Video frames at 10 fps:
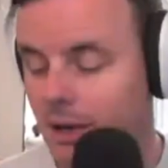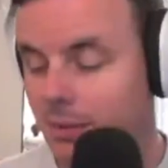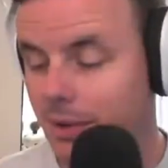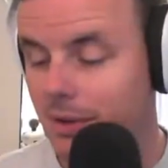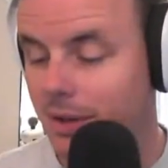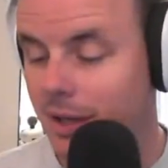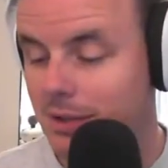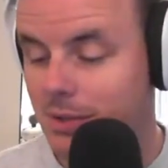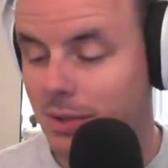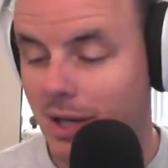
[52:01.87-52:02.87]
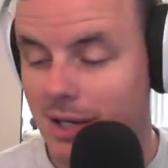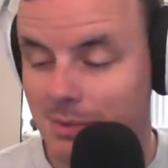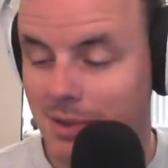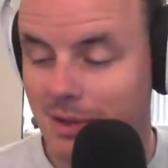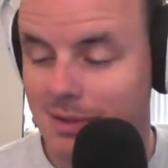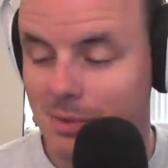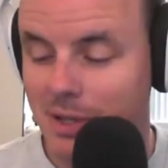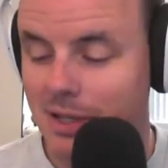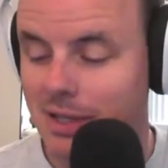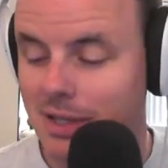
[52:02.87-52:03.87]
out with like two guys with
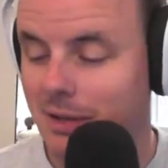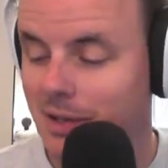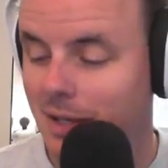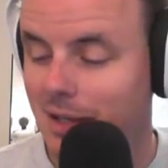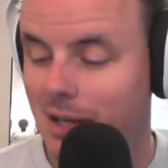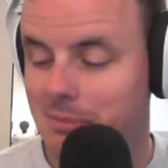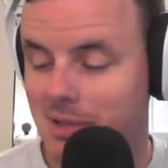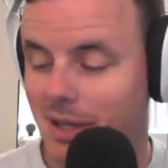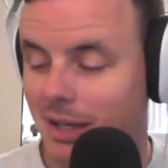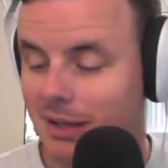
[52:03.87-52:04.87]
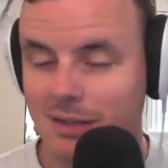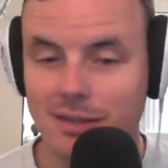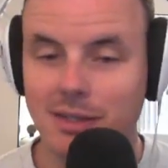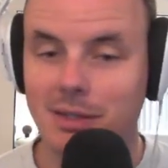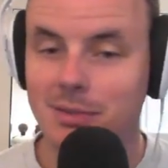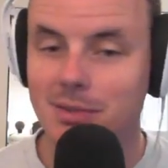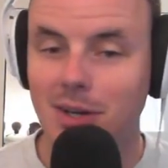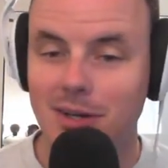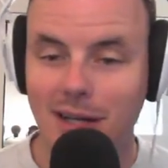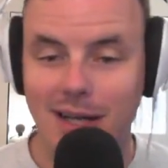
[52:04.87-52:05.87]
sweet nicknames like,
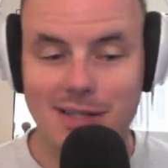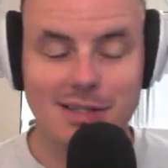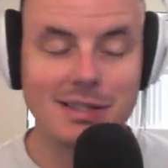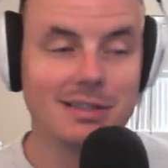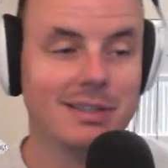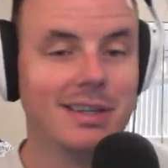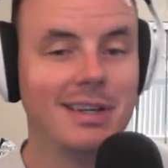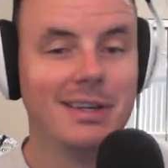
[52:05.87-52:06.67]
lard ass and